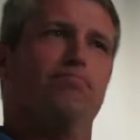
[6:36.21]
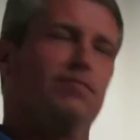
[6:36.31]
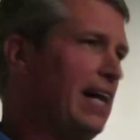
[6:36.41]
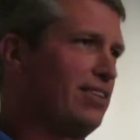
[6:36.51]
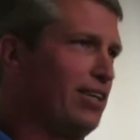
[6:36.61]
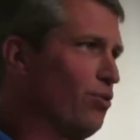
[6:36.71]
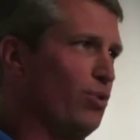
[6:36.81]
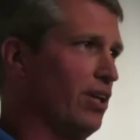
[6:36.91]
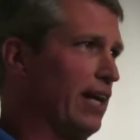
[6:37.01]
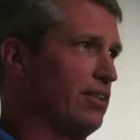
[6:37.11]
not to get
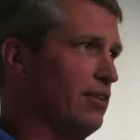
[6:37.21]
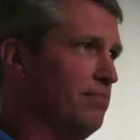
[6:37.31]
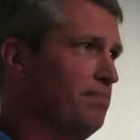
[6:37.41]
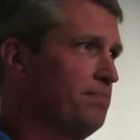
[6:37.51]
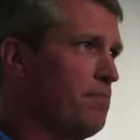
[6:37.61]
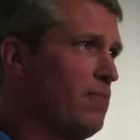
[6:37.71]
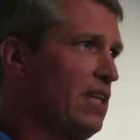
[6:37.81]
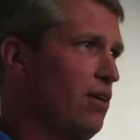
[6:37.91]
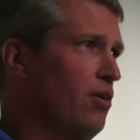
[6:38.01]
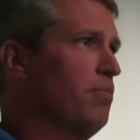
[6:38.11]
reelected,
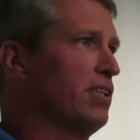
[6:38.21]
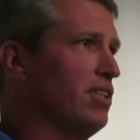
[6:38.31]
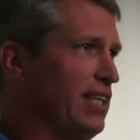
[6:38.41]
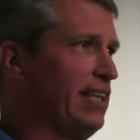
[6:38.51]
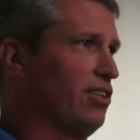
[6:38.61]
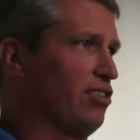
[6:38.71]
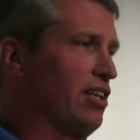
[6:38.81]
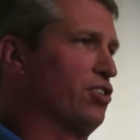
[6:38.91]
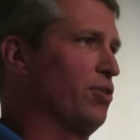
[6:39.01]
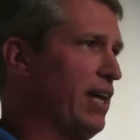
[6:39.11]
but to take this
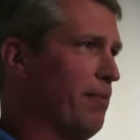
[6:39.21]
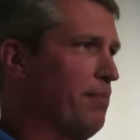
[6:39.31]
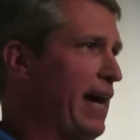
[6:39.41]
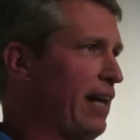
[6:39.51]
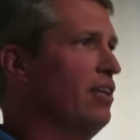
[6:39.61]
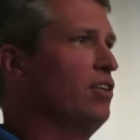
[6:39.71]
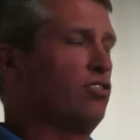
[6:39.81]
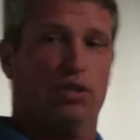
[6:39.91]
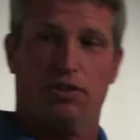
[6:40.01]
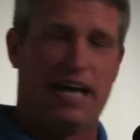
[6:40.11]
country back
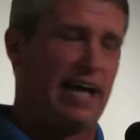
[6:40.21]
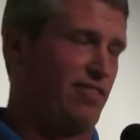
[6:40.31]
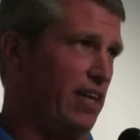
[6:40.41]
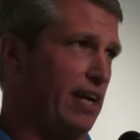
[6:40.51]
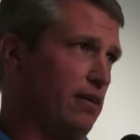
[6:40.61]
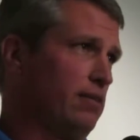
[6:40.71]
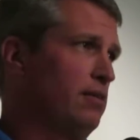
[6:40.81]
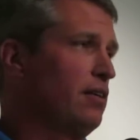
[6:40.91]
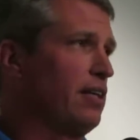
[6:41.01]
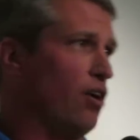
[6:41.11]
so that that thing
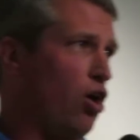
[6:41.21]
can